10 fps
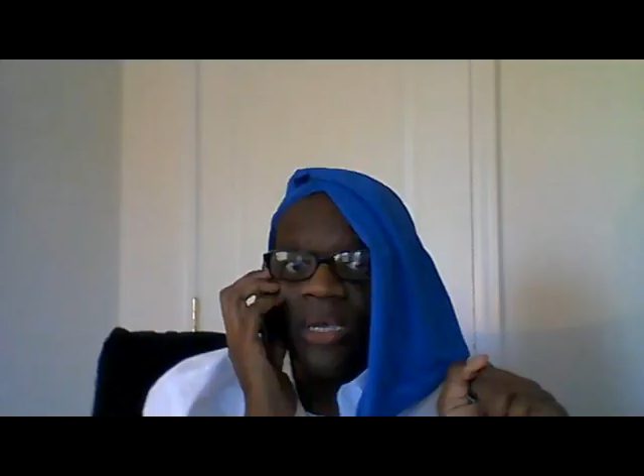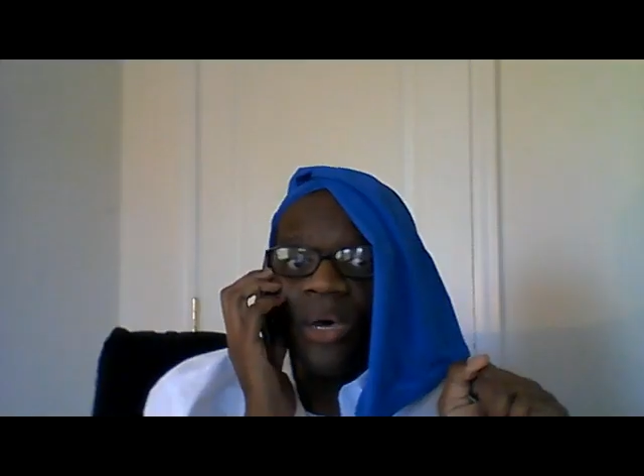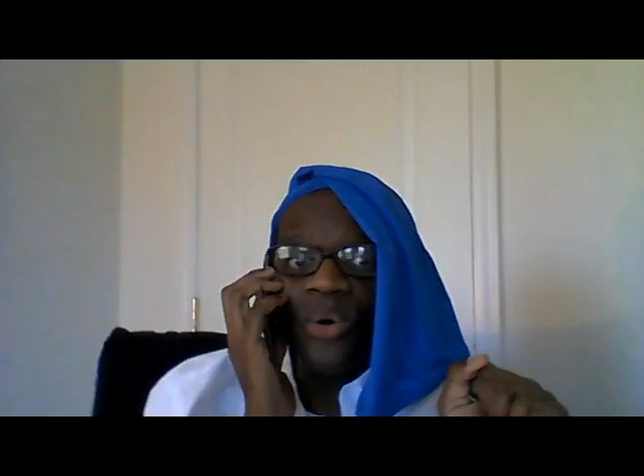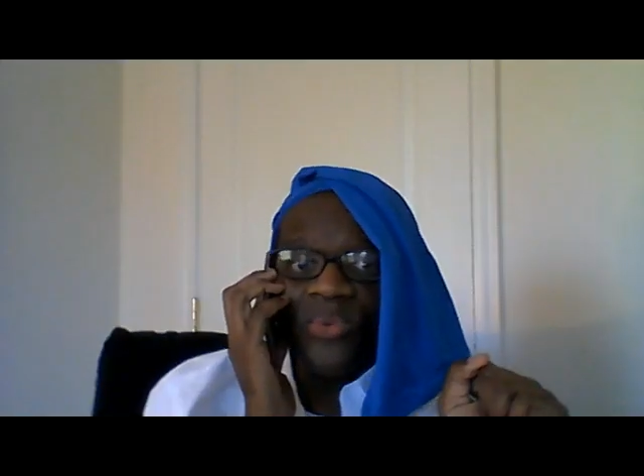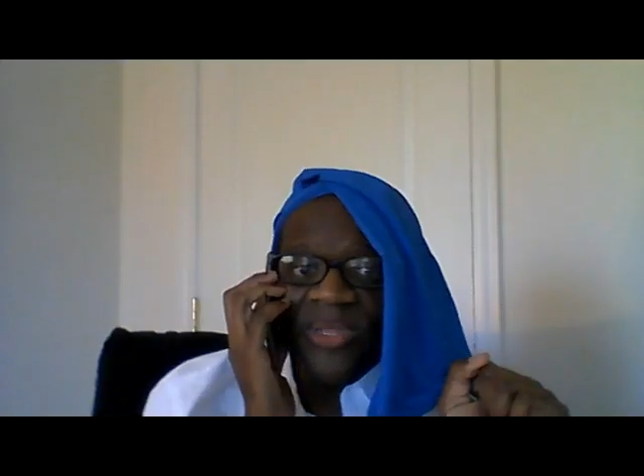
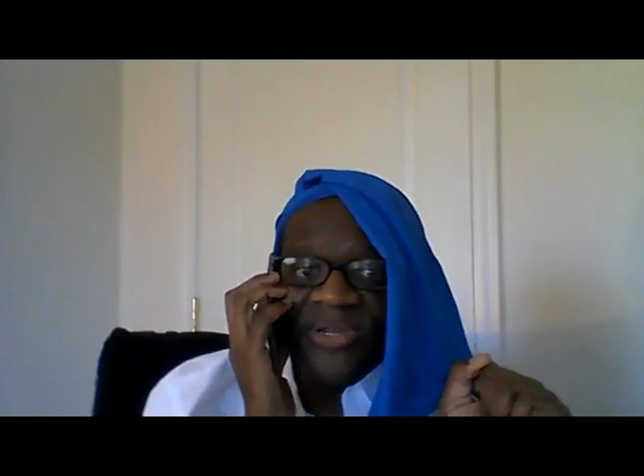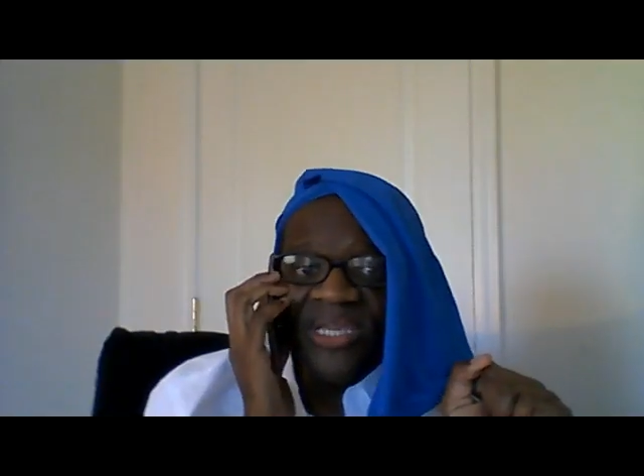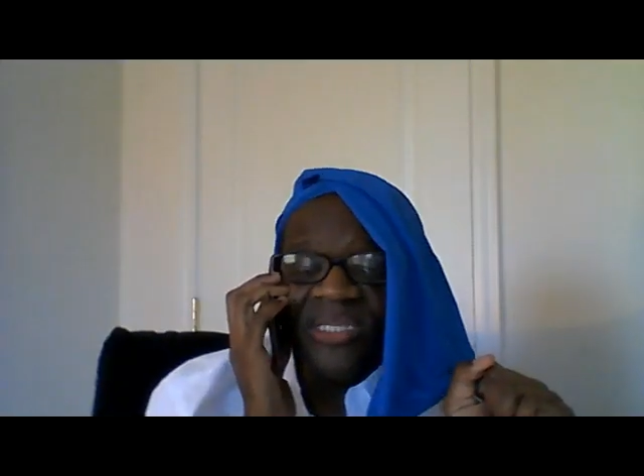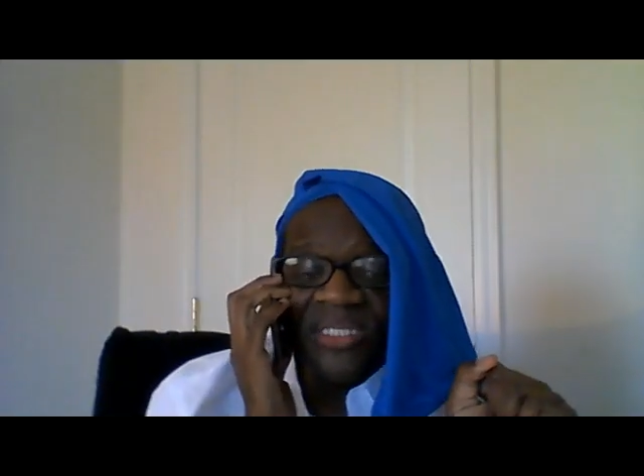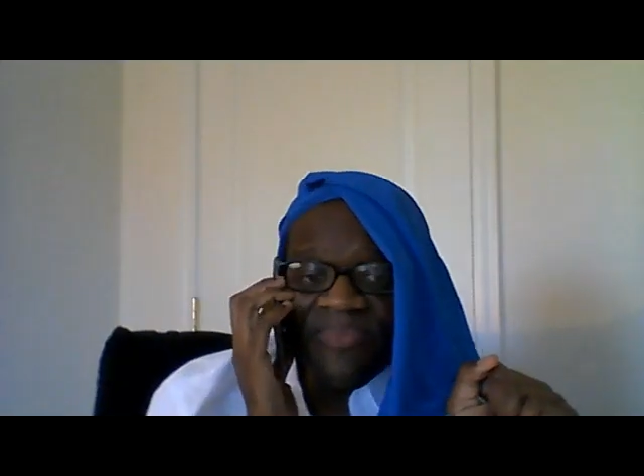Oh, there
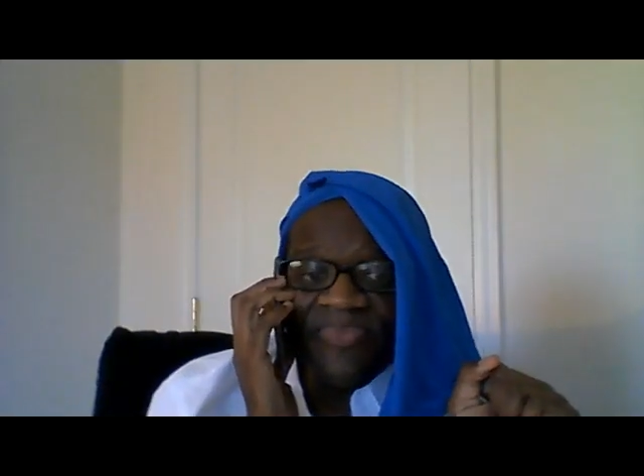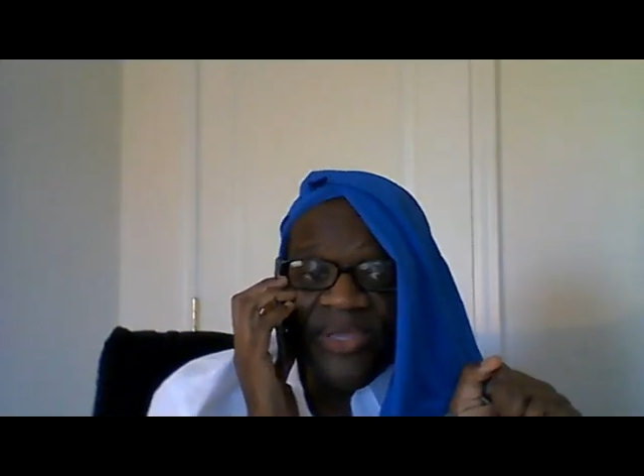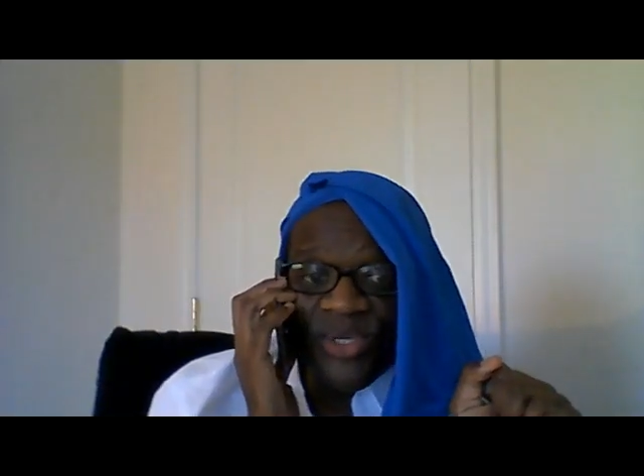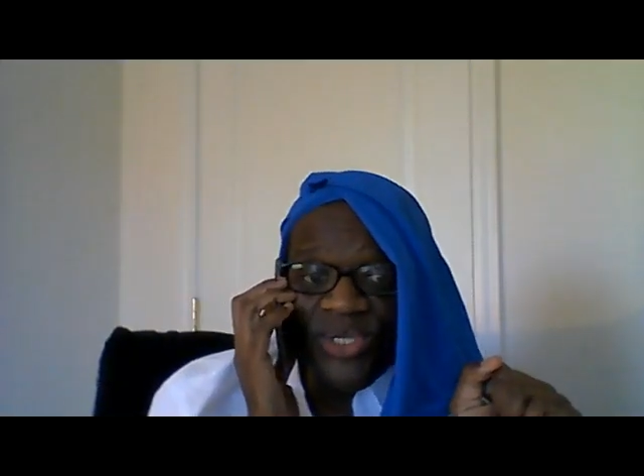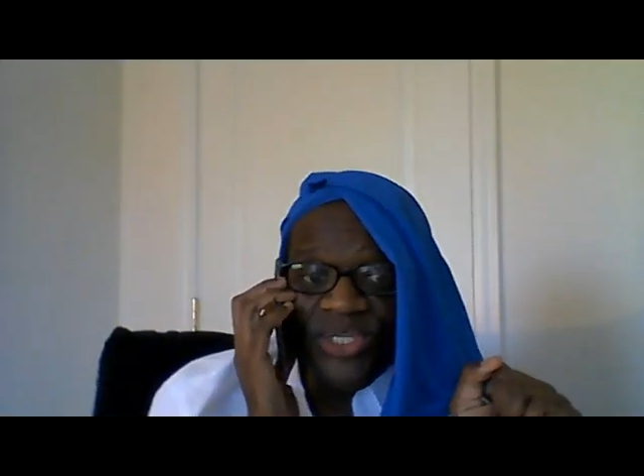is
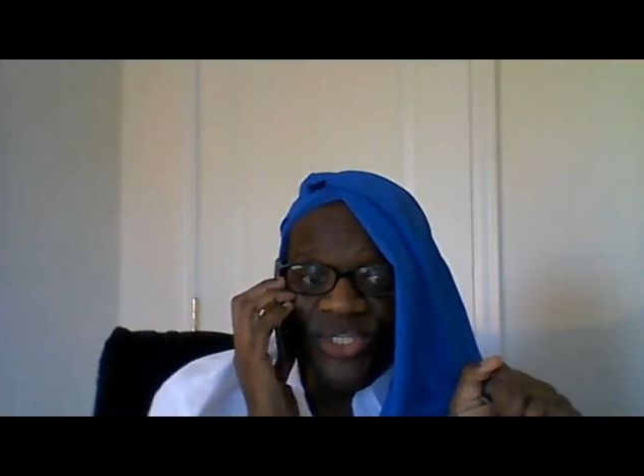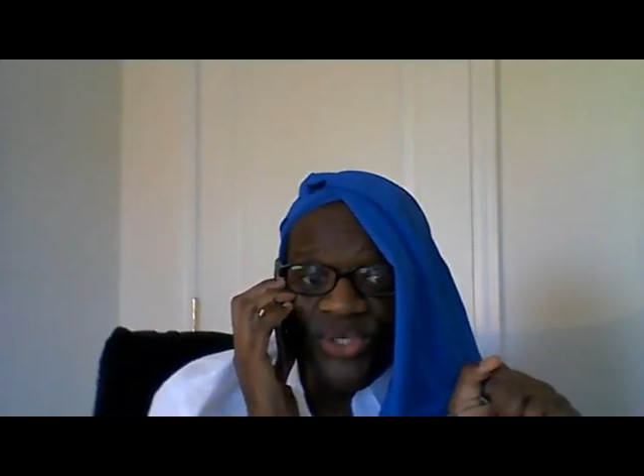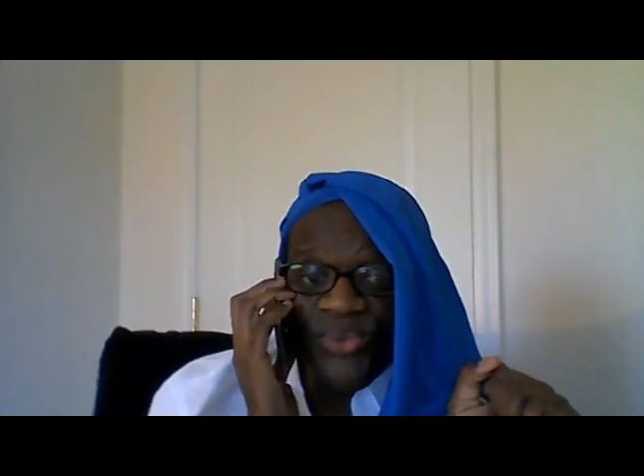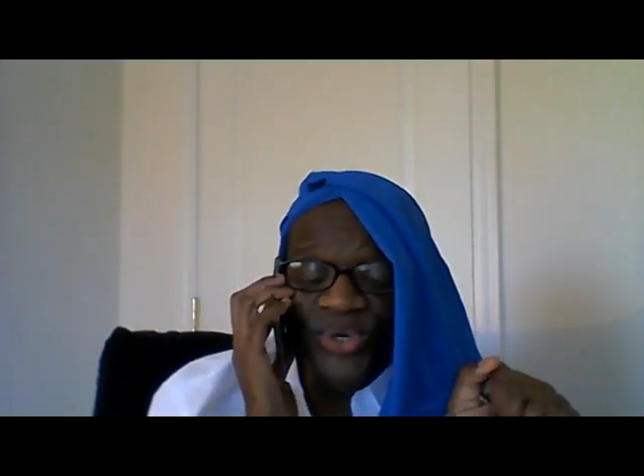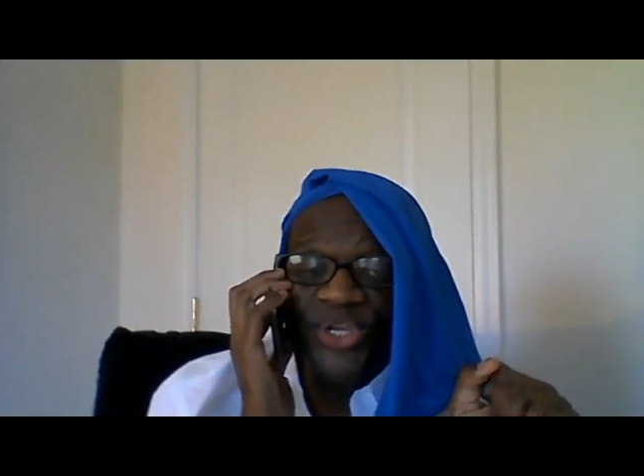something you can do.